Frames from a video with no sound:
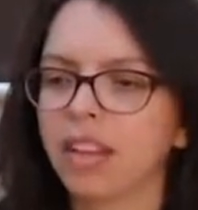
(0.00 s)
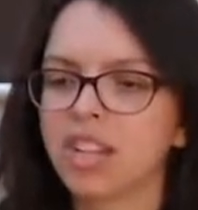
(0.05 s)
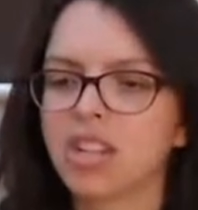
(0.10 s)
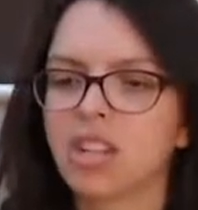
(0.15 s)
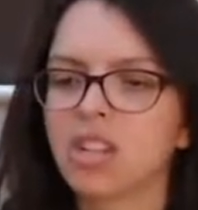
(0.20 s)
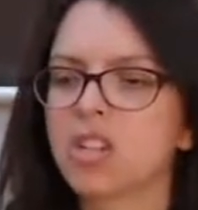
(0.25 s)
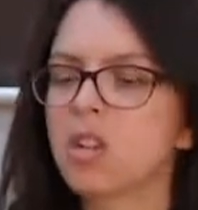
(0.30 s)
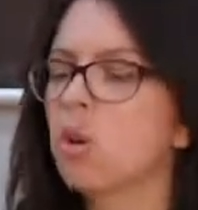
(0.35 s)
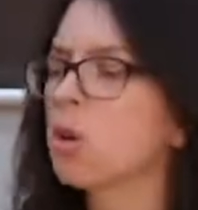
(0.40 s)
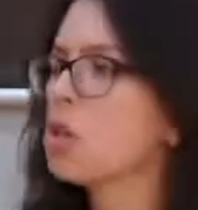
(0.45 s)

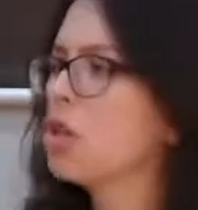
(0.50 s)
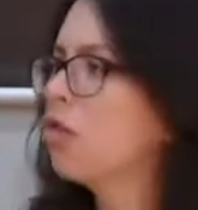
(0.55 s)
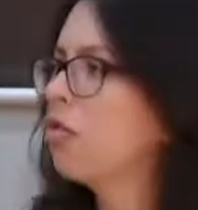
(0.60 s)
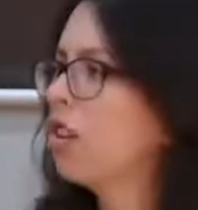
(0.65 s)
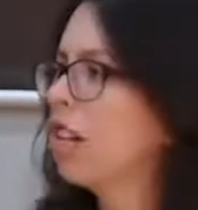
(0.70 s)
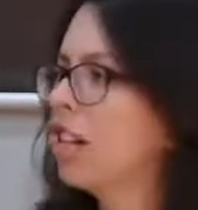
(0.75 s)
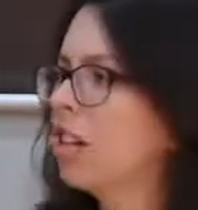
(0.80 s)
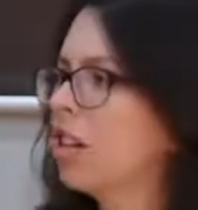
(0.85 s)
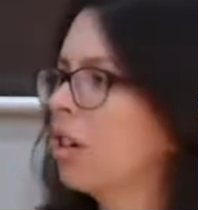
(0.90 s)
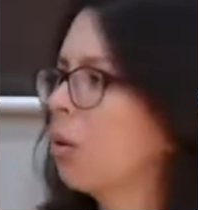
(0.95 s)
just lots of
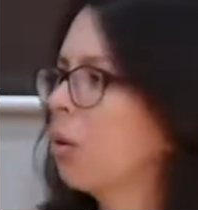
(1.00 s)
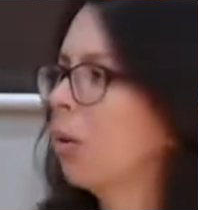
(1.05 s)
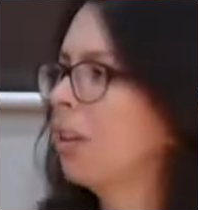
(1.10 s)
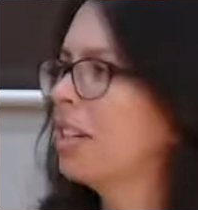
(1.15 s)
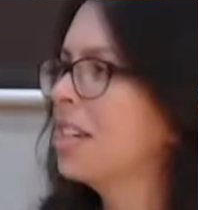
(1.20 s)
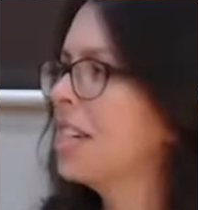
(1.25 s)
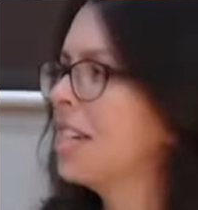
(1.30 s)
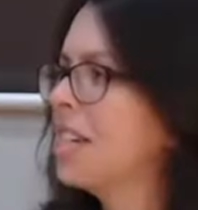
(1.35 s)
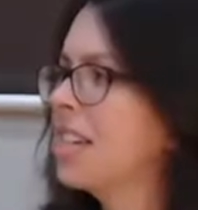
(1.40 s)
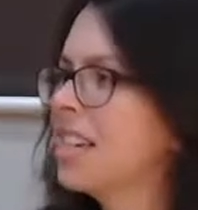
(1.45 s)
really good
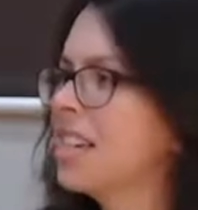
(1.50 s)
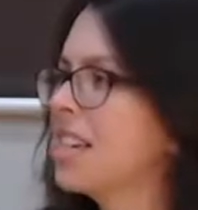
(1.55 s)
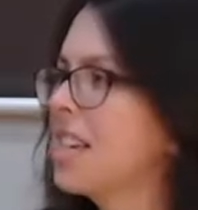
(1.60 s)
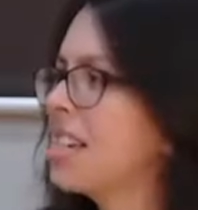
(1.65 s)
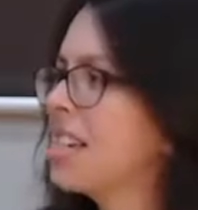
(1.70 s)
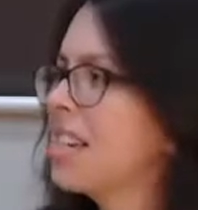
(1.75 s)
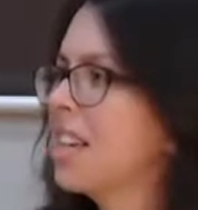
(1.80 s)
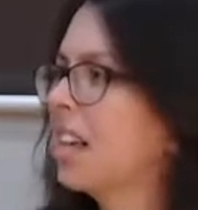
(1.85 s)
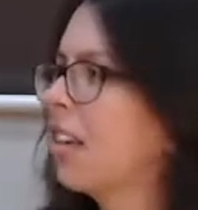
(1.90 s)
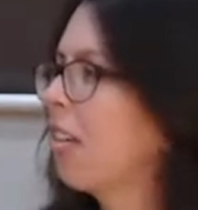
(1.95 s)
qualities, and
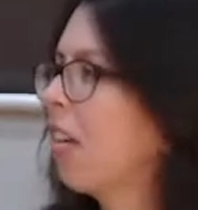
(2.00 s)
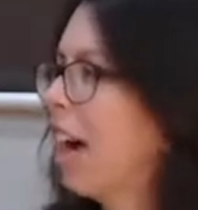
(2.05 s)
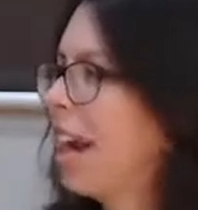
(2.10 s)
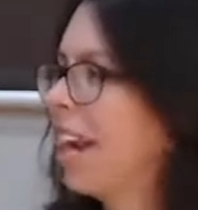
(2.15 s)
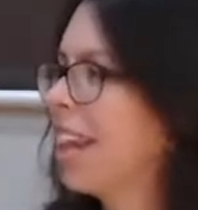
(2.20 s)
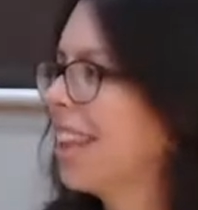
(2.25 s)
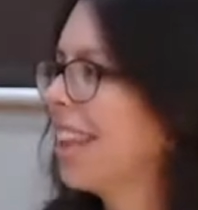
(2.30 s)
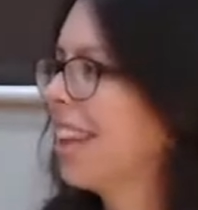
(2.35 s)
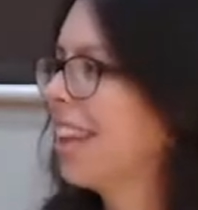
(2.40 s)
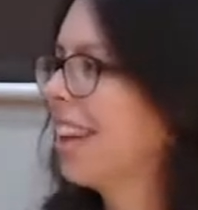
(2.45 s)
isn't it
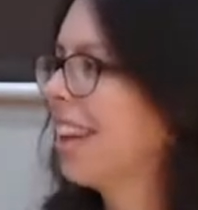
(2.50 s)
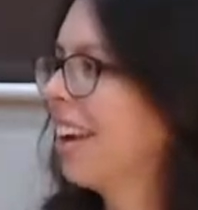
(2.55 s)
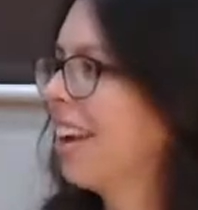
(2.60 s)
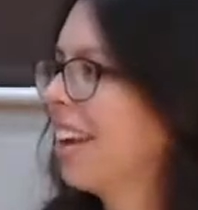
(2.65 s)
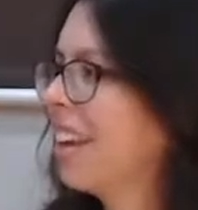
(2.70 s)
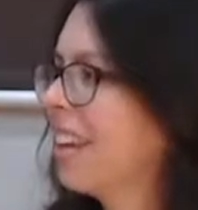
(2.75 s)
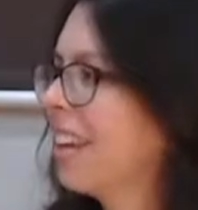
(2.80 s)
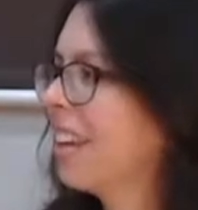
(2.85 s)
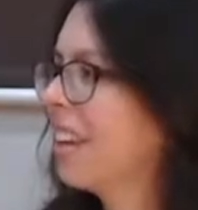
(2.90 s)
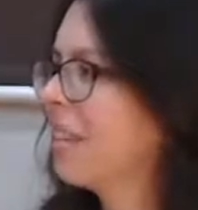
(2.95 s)
great that
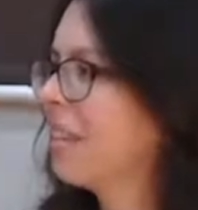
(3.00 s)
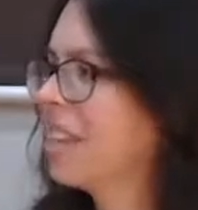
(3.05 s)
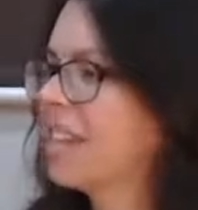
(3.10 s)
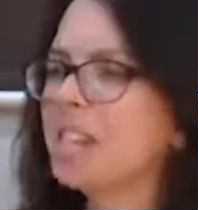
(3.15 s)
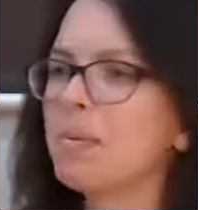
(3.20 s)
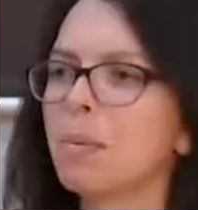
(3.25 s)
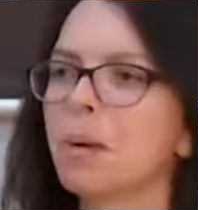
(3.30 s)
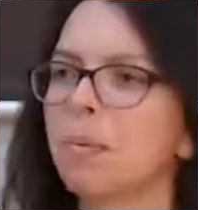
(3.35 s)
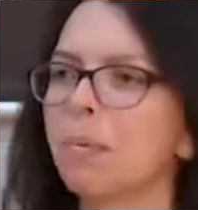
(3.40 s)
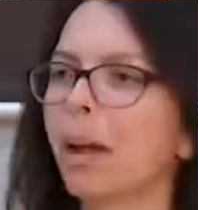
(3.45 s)
like
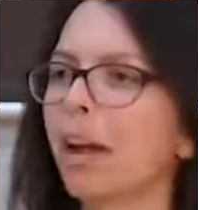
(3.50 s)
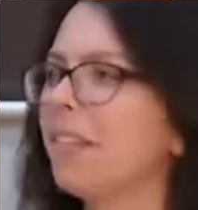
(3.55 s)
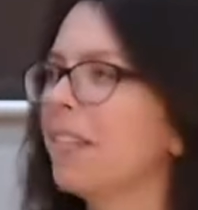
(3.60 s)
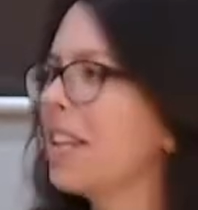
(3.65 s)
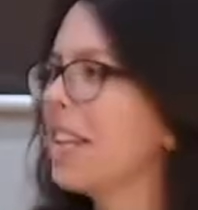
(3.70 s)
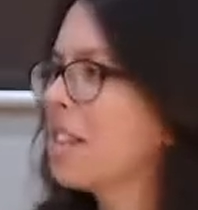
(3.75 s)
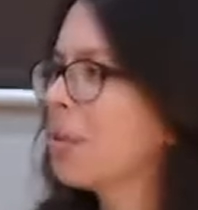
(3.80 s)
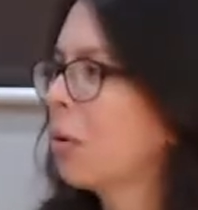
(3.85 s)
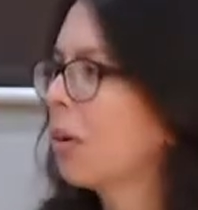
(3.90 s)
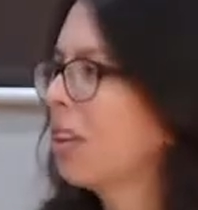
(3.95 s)
these people have
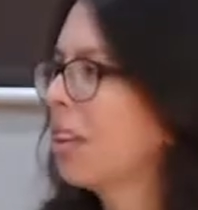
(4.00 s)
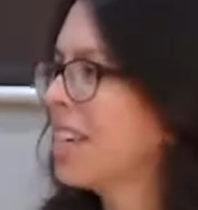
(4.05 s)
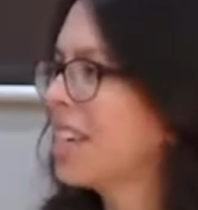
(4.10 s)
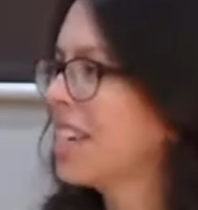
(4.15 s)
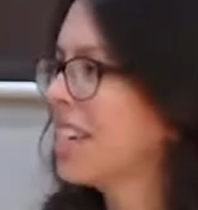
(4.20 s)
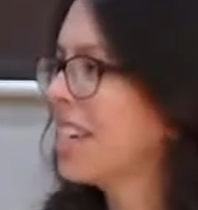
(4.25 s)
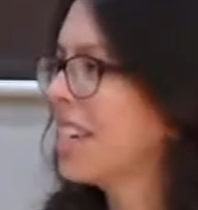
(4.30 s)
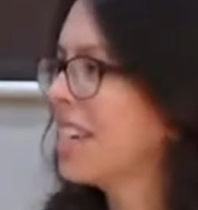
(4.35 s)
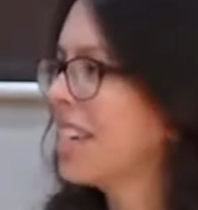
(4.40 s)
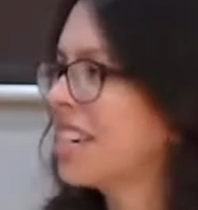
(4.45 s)
these
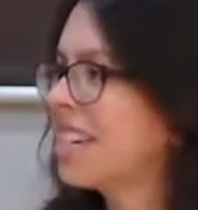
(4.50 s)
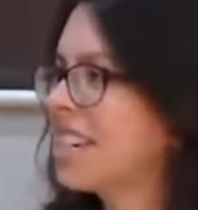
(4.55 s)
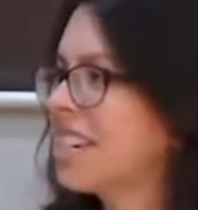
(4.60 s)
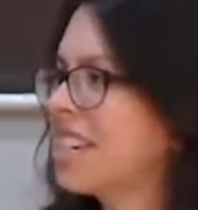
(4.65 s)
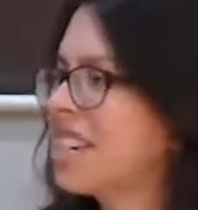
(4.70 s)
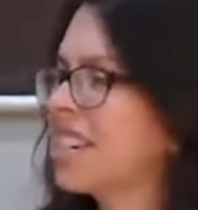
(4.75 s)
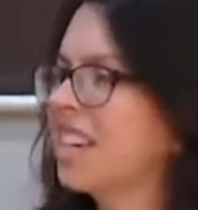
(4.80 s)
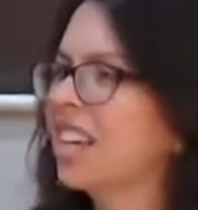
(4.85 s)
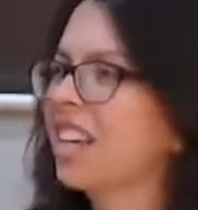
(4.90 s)
qualities, and